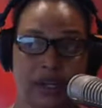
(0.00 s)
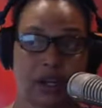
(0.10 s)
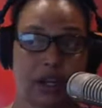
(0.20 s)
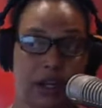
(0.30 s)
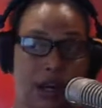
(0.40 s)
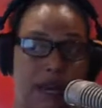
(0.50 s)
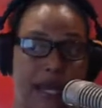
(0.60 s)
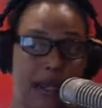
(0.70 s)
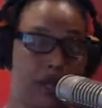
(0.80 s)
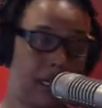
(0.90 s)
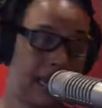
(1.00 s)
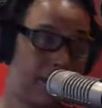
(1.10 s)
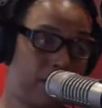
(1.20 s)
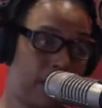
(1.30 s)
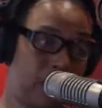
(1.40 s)
You're not going to come back on
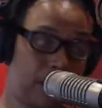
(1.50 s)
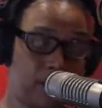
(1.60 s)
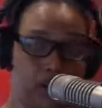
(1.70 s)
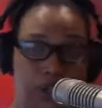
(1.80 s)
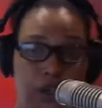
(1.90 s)
time for lunch.